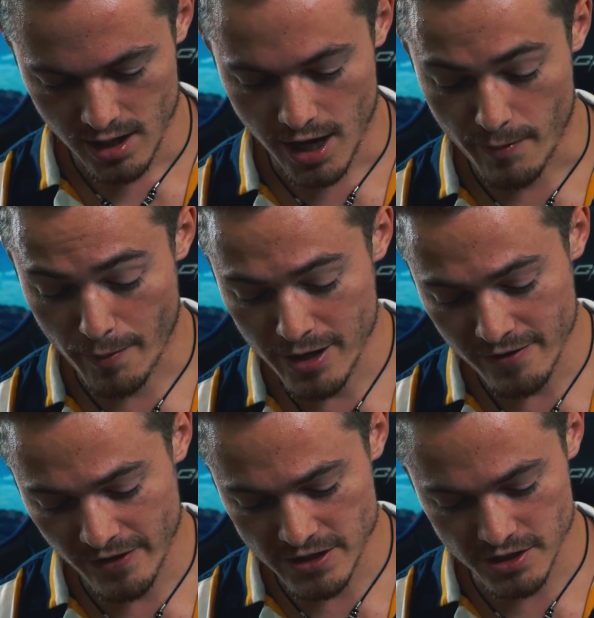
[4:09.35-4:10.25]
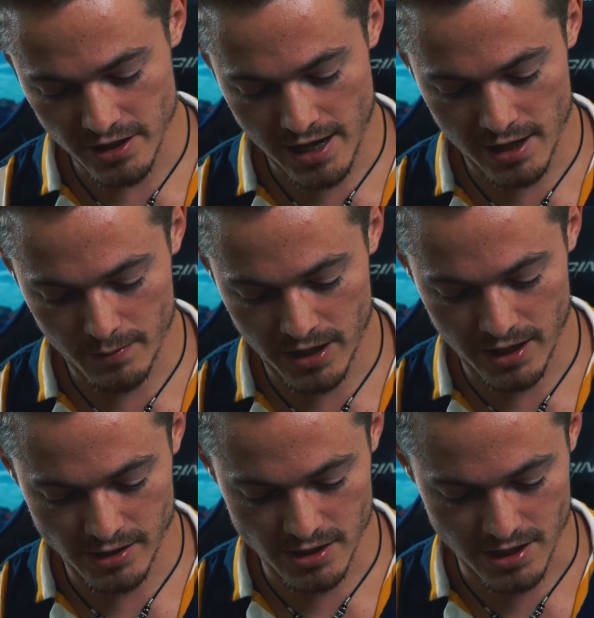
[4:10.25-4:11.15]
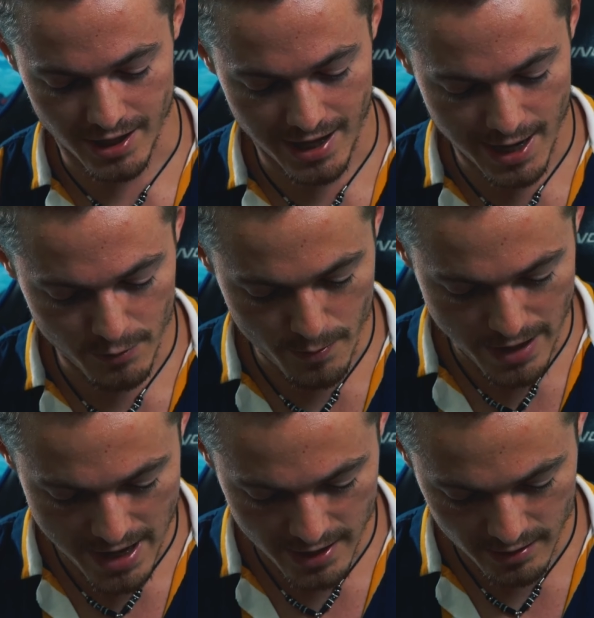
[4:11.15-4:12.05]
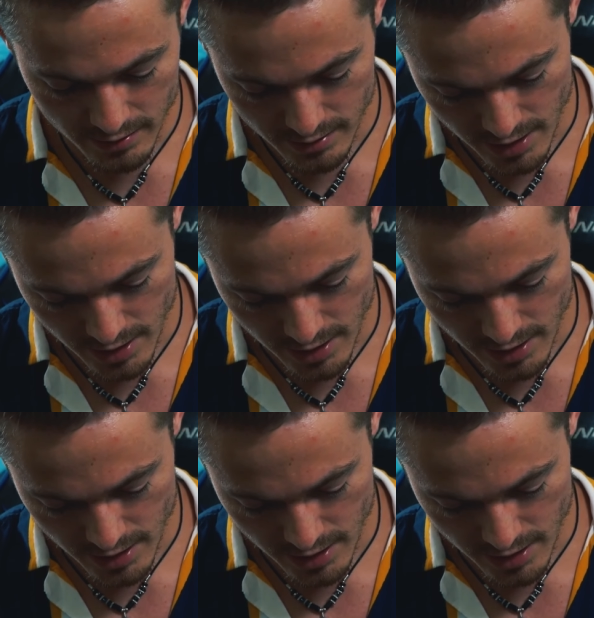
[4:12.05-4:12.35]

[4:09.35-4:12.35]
I'm going to eventually end up getting just a camera bag.